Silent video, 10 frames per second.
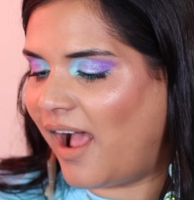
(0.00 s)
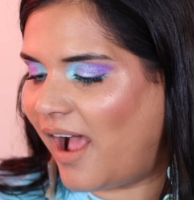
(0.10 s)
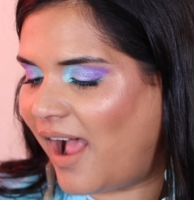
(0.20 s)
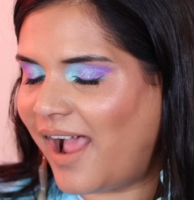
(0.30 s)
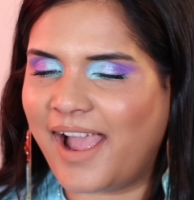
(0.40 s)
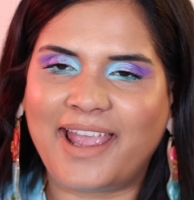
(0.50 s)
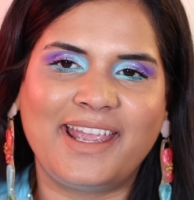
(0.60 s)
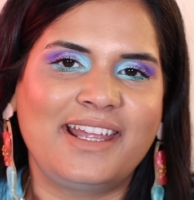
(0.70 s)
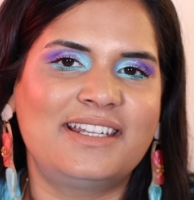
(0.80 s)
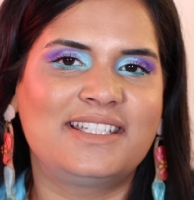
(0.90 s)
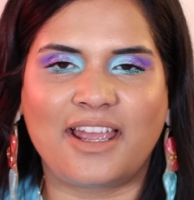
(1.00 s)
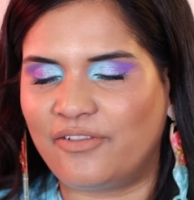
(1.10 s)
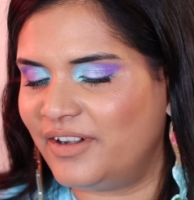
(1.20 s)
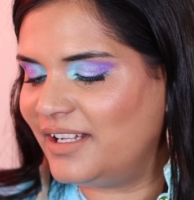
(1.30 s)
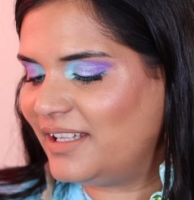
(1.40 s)
I
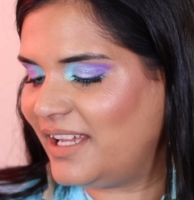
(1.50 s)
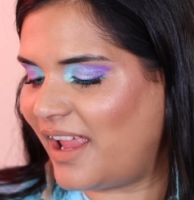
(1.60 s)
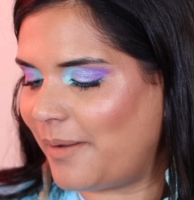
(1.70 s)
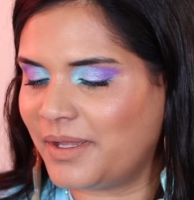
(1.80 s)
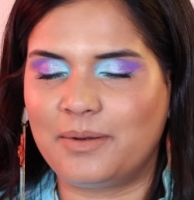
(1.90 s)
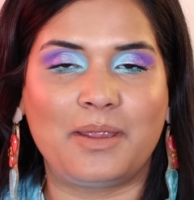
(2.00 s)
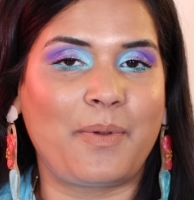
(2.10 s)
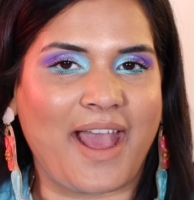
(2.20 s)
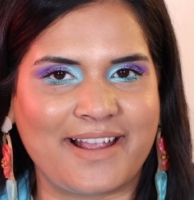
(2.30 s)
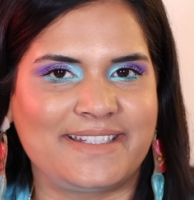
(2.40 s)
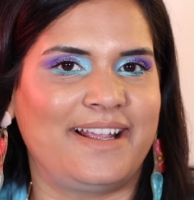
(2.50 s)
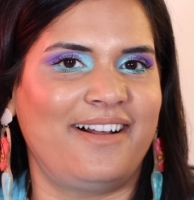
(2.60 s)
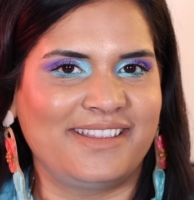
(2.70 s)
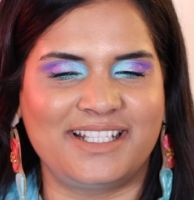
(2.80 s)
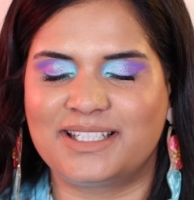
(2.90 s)
definitely am gonna be passing
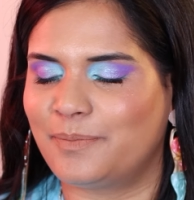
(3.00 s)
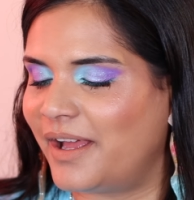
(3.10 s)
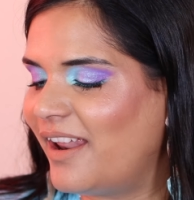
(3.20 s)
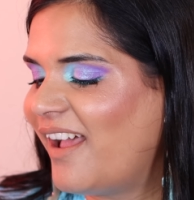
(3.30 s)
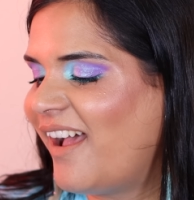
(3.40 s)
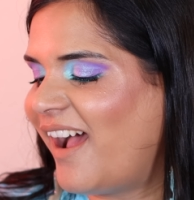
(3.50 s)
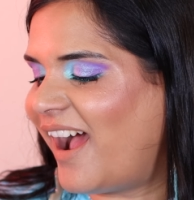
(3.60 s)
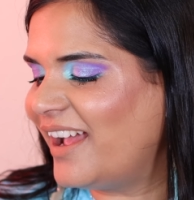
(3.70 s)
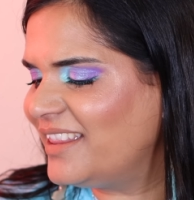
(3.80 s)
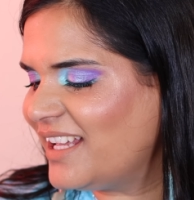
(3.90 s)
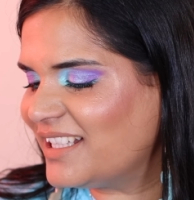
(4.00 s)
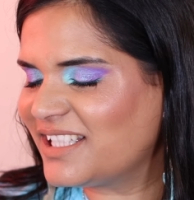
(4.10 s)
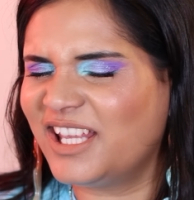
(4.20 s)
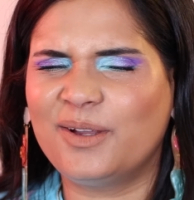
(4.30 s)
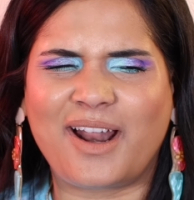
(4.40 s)
on this, but I think
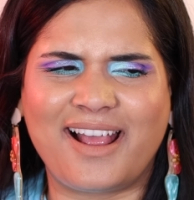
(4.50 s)
it's cute.